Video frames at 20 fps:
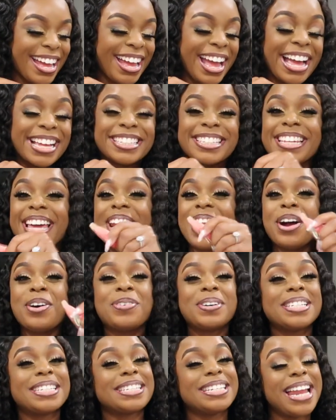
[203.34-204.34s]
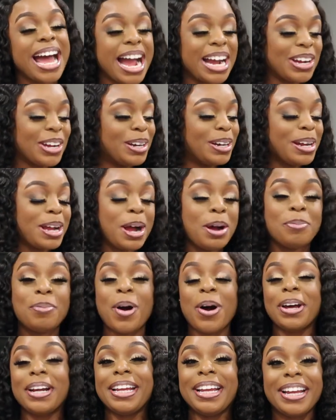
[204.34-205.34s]
I said I was not gonna come
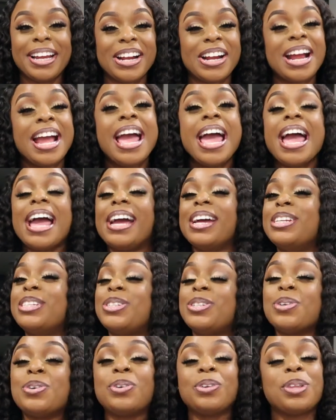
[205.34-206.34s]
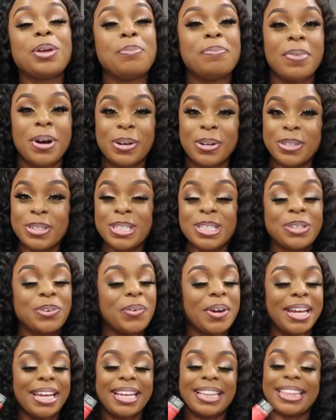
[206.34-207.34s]
on here and do the most
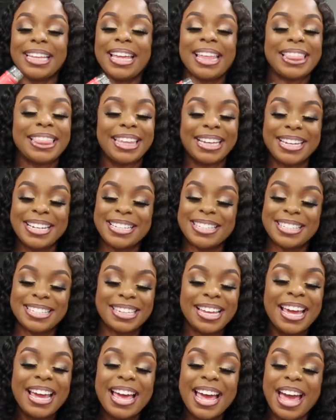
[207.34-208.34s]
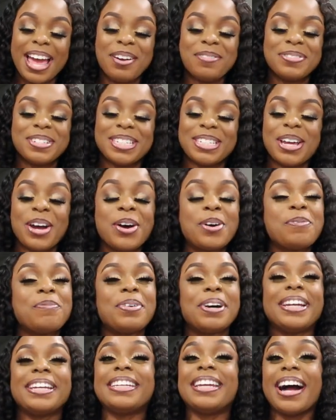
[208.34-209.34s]
with this episode,
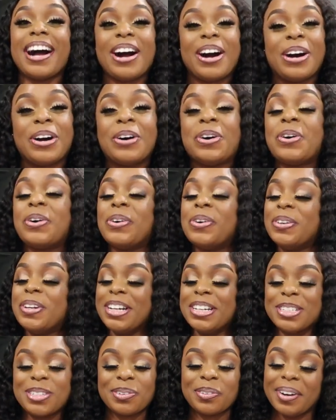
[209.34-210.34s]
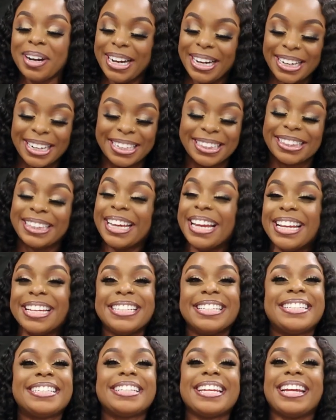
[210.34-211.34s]
but y'all, who does Rena
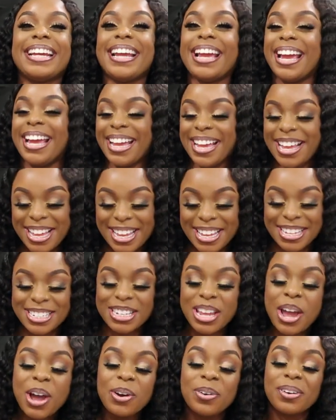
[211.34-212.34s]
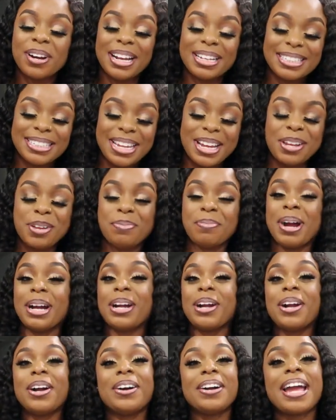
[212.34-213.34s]
think she is? When I tell you,
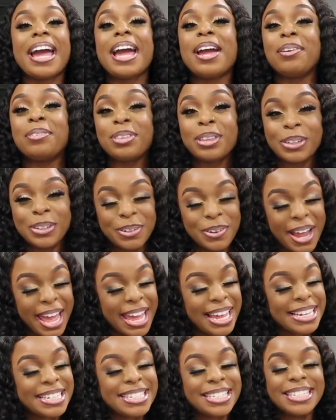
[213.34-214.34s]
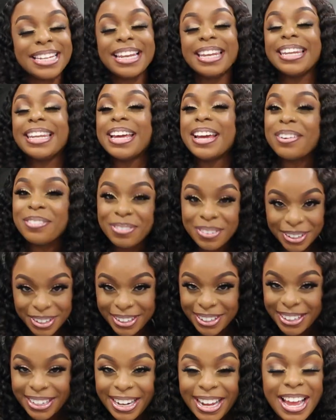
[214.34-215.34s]
my girl came through and
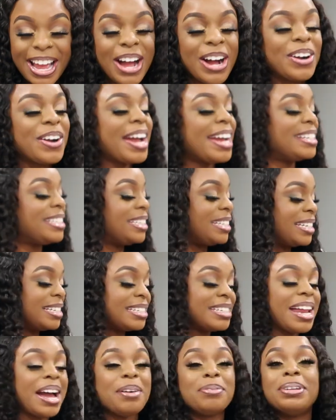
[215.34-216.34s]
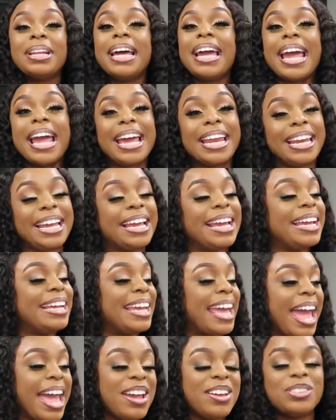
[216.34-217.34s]
delivered. Okay, she's not playing any
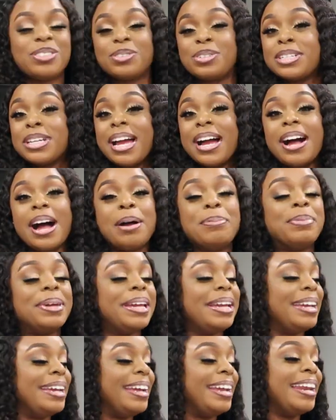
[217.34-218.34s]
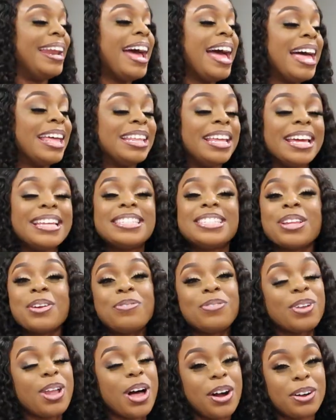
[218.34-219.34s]
games with y'all. I mean, it's the
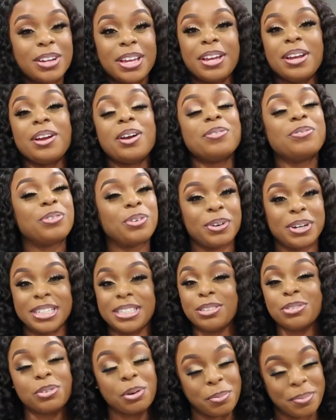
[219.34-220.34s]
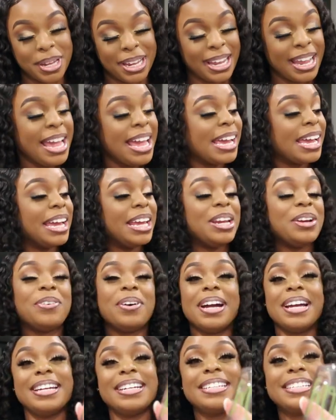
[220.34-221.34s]
vlogging voice for me.
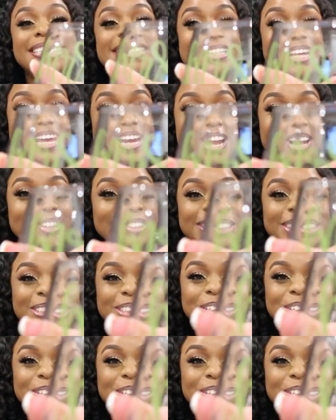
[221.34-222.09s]
Anyway, shout out